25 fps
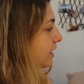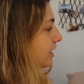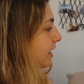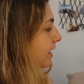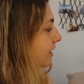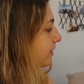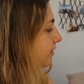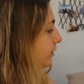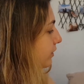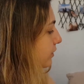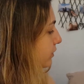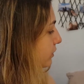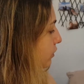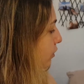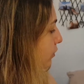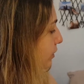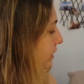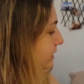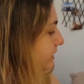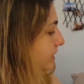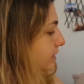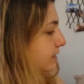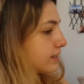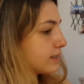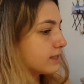and there's always
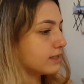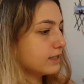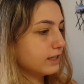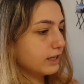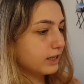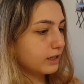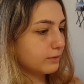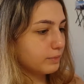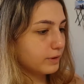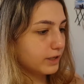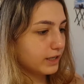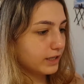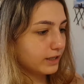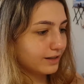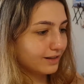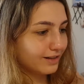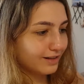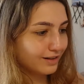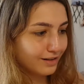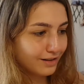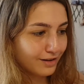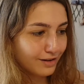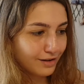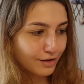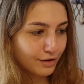a sneak peek
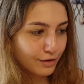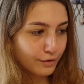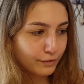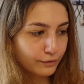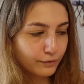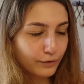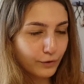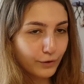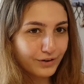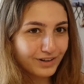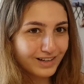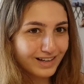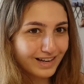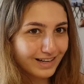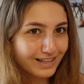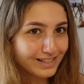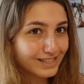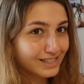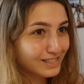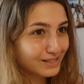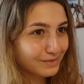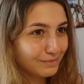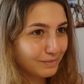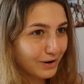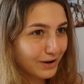for
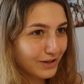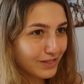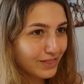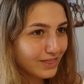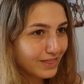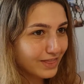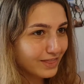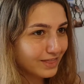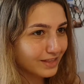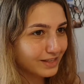next month.